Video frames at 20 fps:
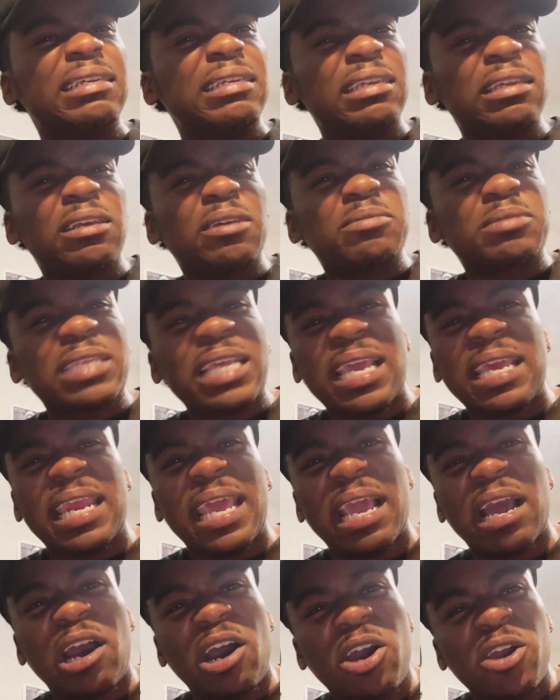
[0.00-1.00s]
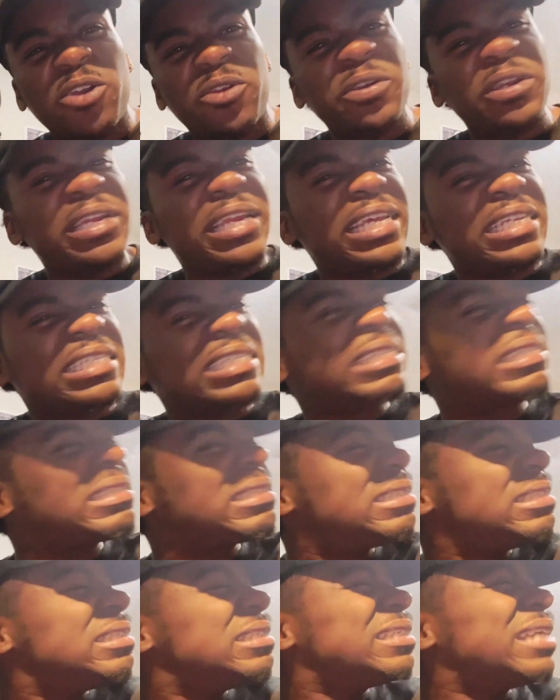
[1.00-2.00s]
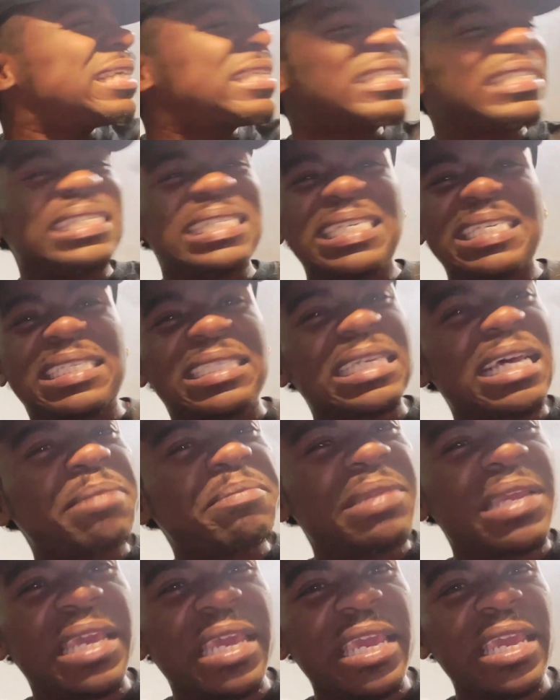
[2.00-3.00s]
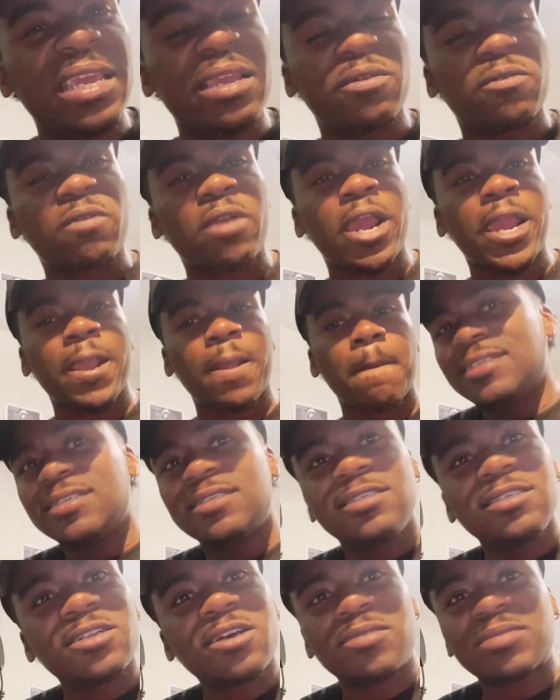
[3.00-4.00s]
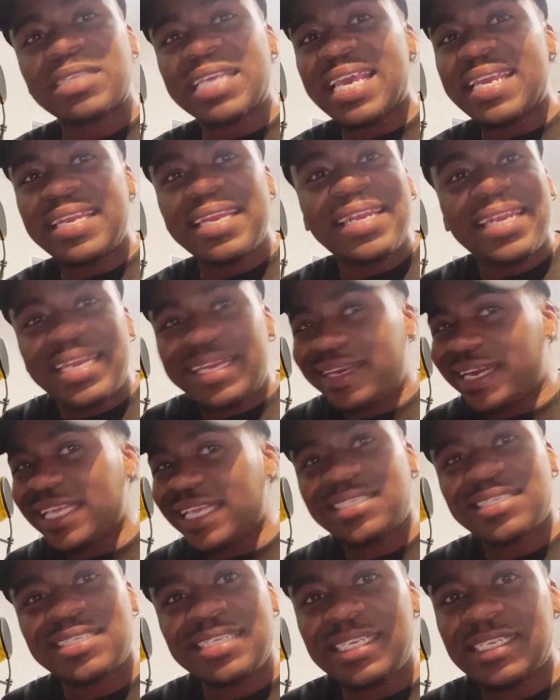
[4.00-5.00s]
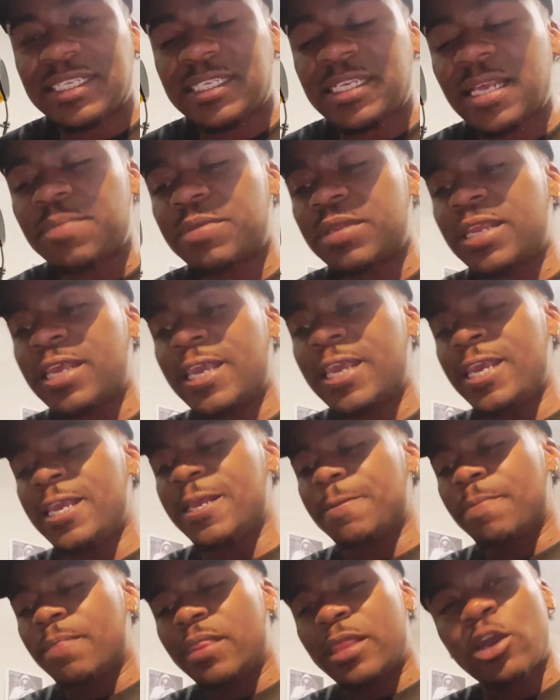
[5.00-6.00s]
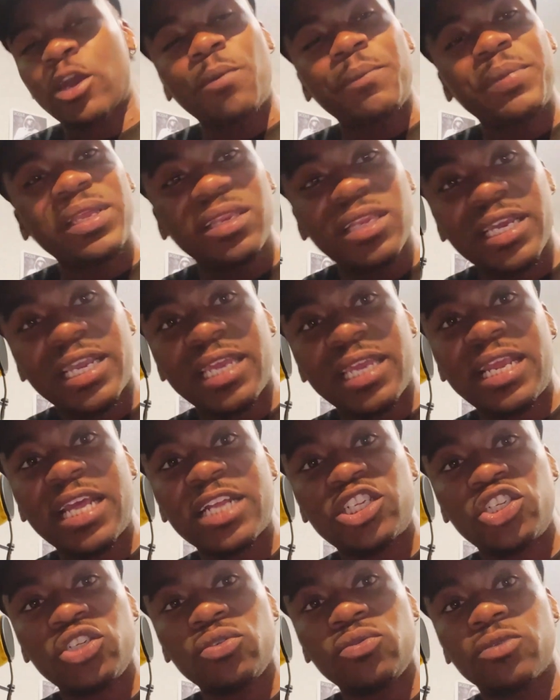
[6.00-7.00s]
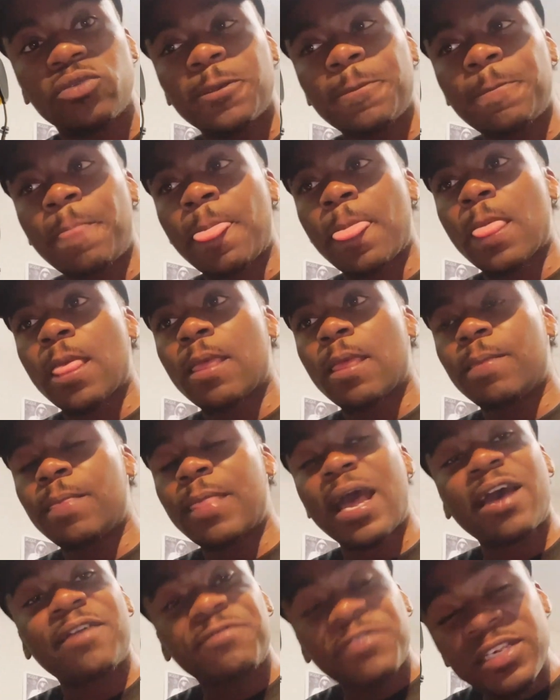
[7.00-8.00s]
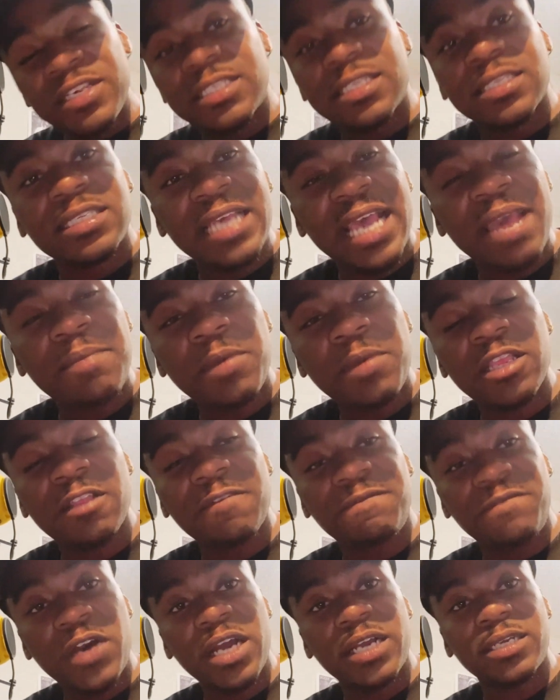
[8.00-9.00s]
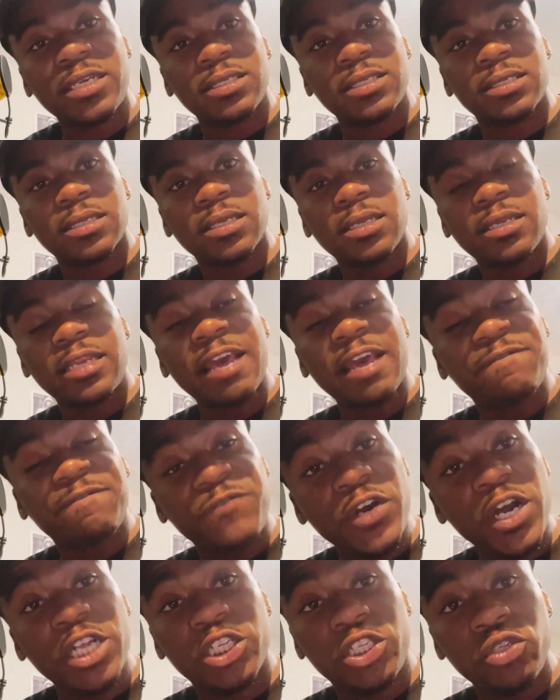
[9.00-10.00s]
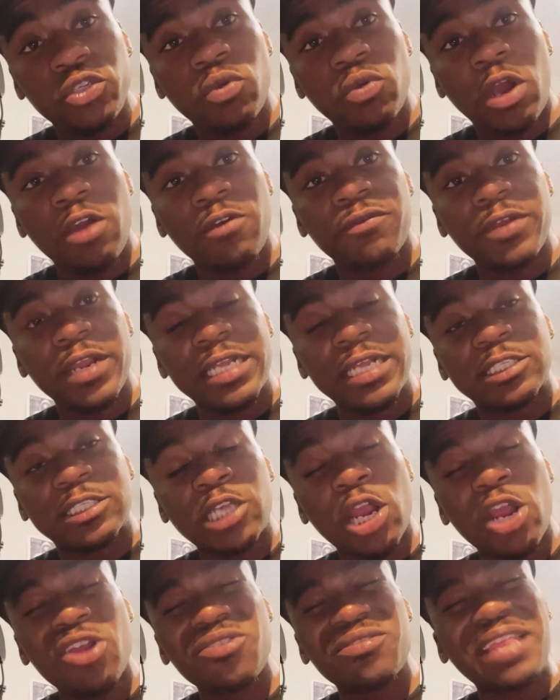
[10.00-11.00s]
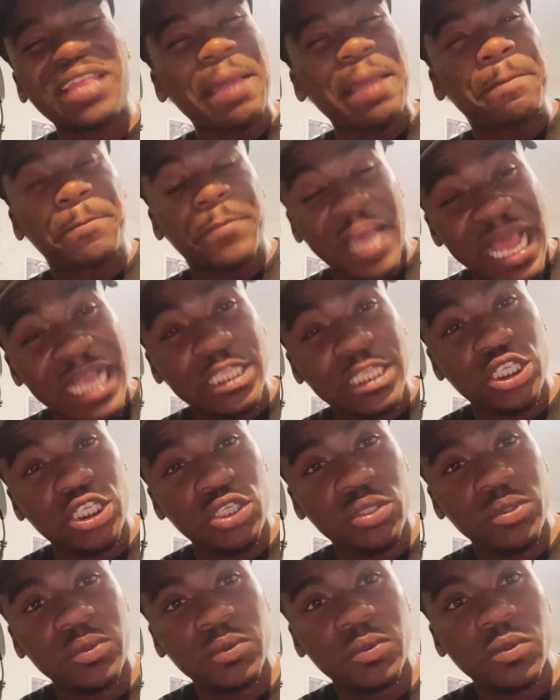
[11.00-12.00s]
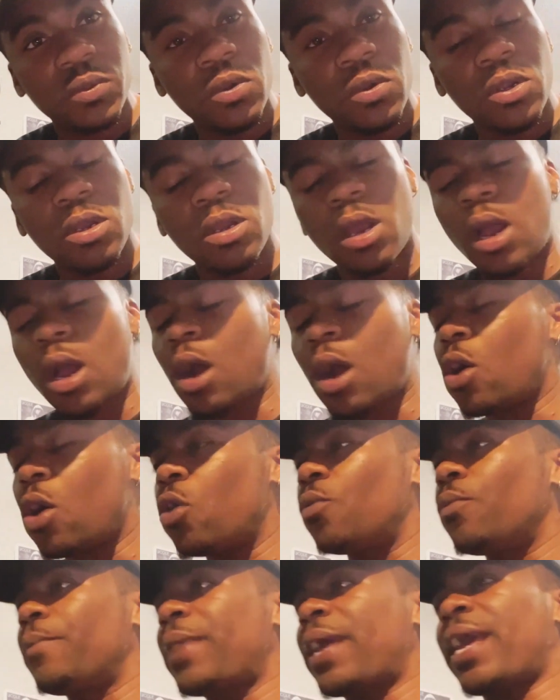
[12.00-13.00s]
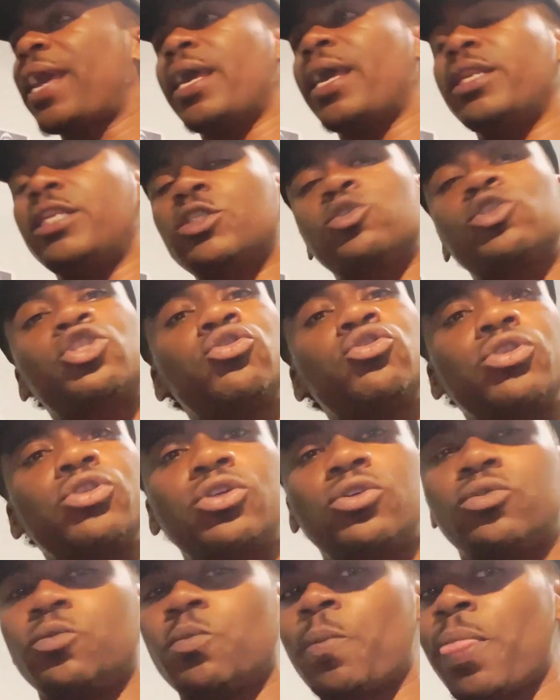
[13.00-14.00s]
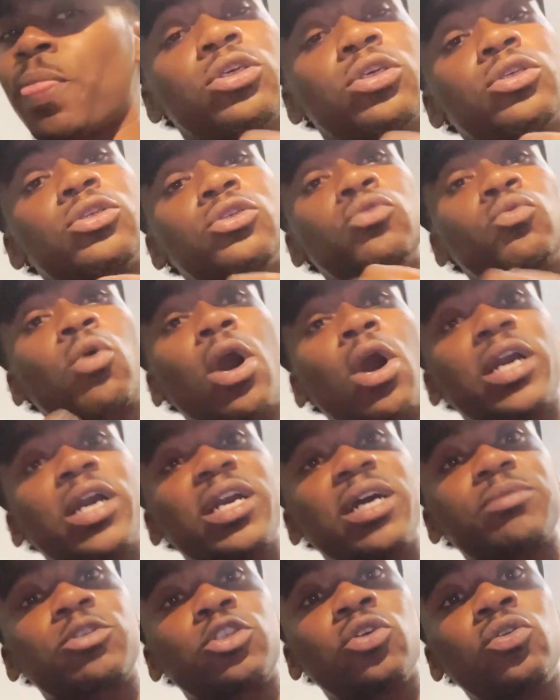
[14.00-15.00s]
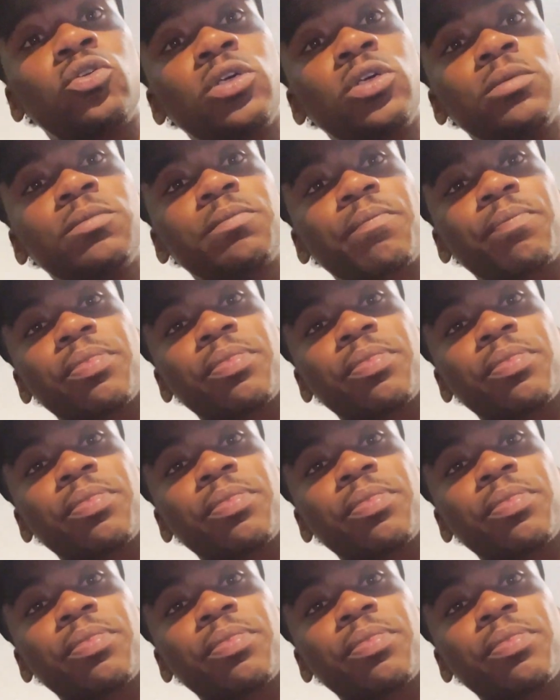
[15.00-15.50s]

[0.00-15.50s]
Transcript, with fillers: you know what I'm saying, they hungry. They just, they just need something to eat, right? You know what I'm saying? They just need something to eat. They're going to be looking at you. Now, if these the same motherfuckers that fucked you over and turned they back to you, oh man, this is what you do. You walk up to them,